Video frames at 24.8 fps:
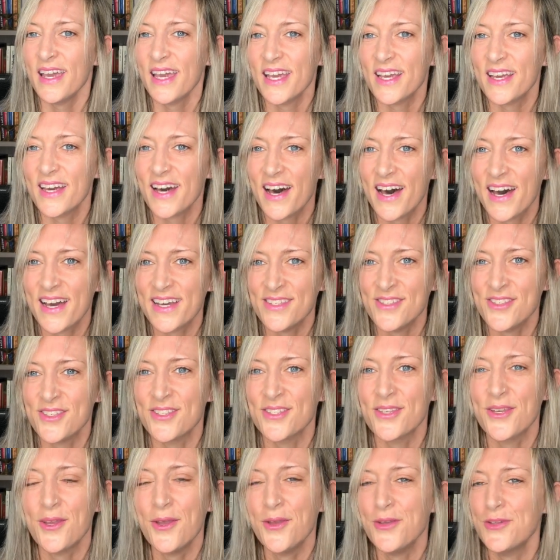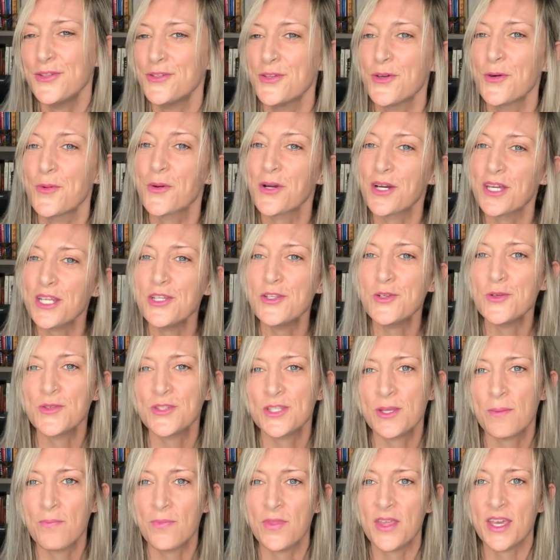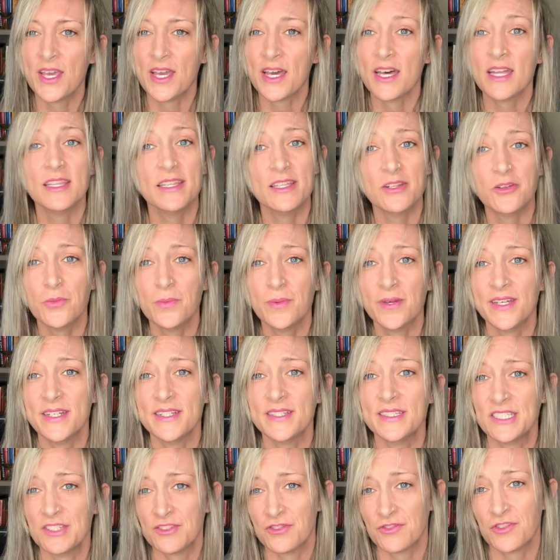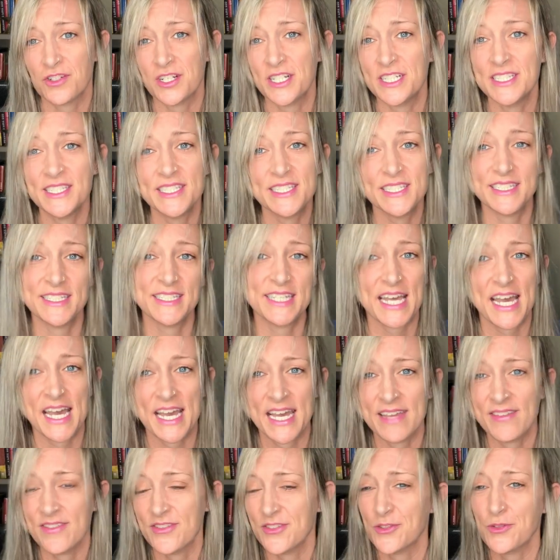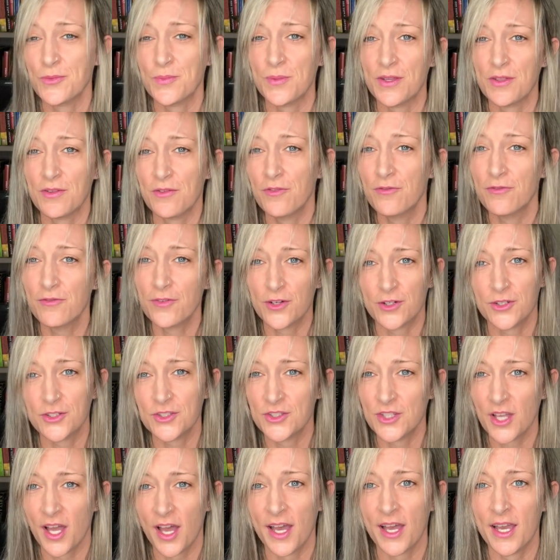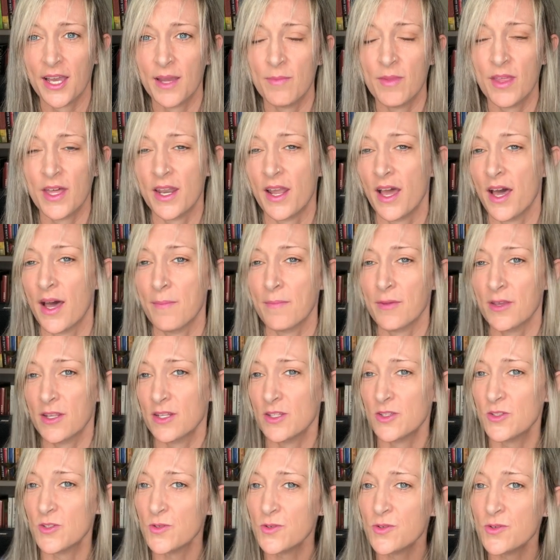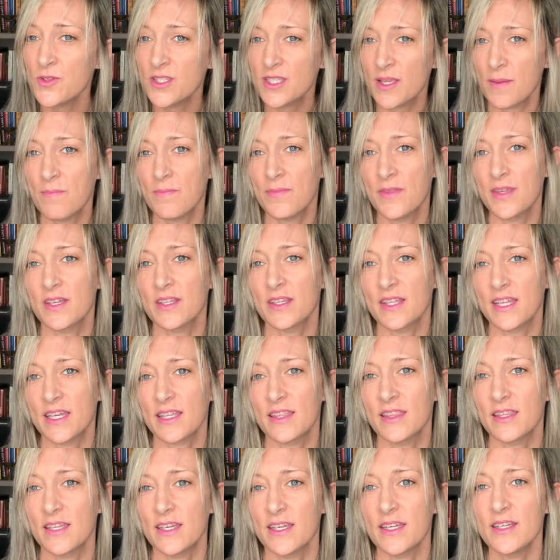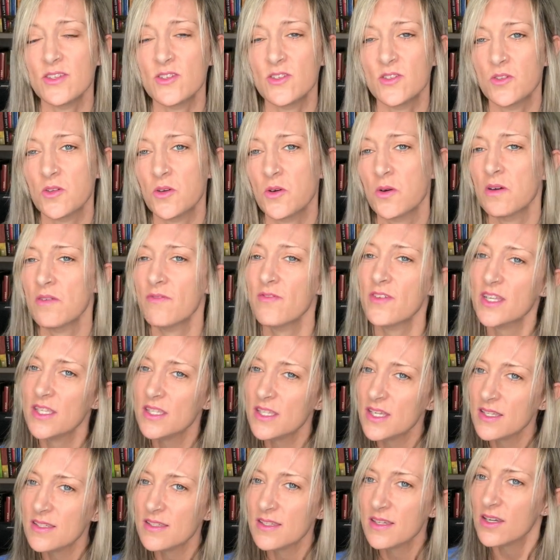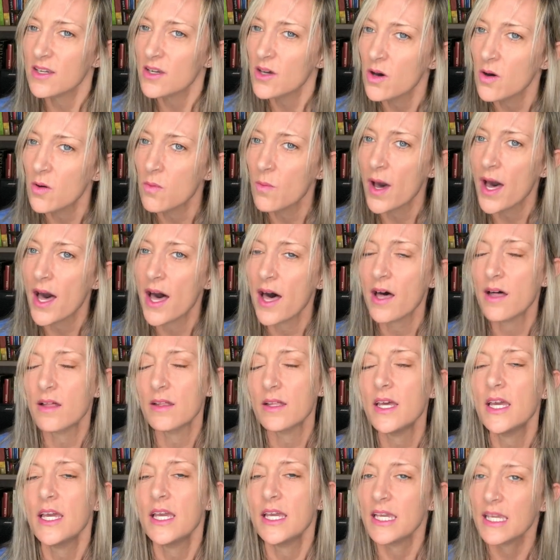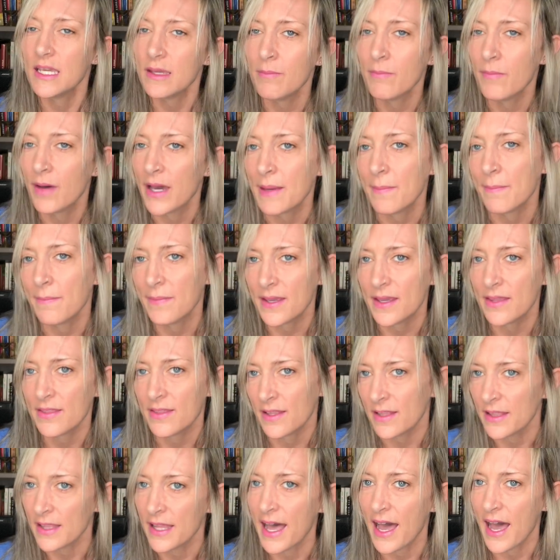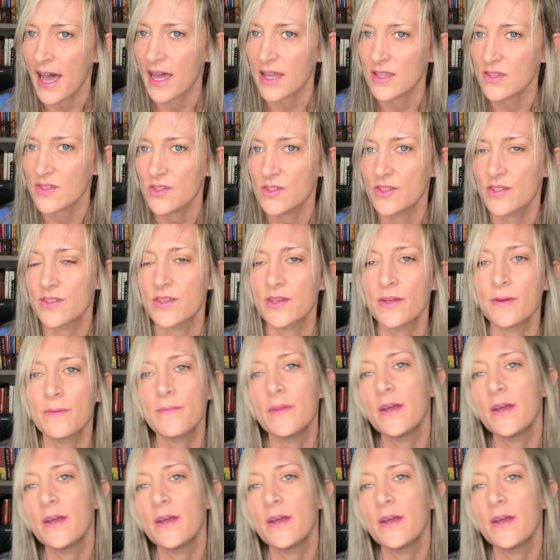guys, so we're gonna do something a little bit different today. This will be the first time that I'm gonna do something like this, so if it doesn't go well, it might be the last.